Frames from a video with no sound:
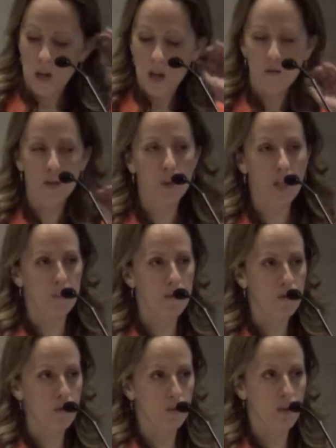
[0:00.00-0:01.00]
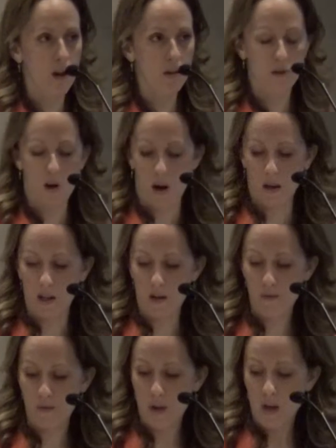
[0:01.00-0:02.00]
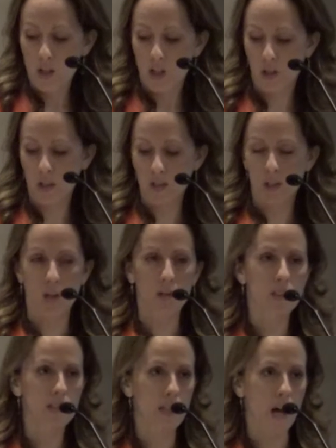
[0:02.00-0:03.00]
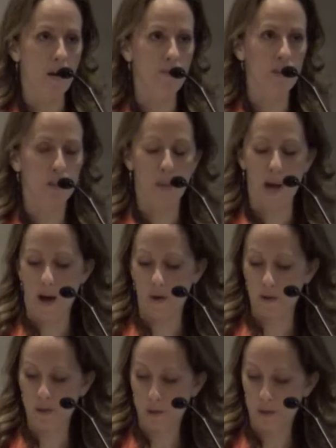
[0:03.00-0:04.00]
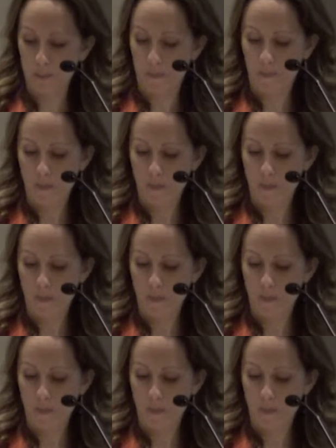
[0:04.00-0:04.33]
If you keep the food log long enough, you're going to start to see obvious patterns.